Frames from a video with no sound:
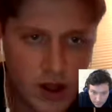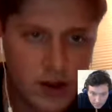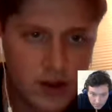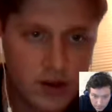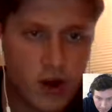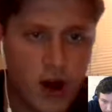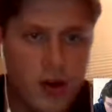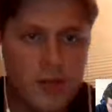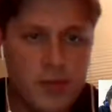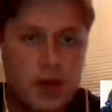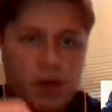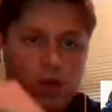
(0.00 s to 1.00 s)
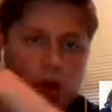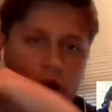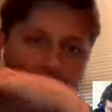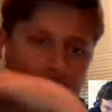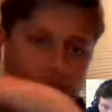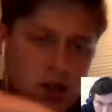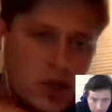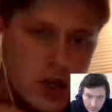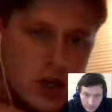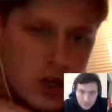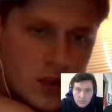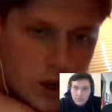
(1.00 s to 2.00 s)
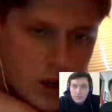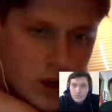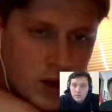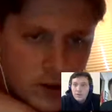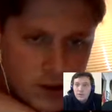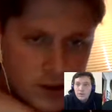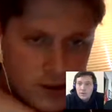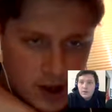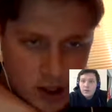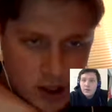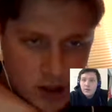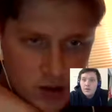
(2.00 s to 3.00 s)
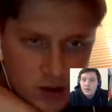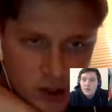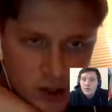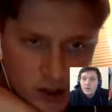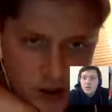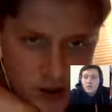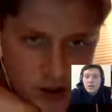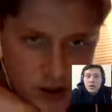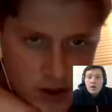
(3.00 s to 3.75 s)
So I'm getting wrong patient in my numbers. Is that going to do anything to it?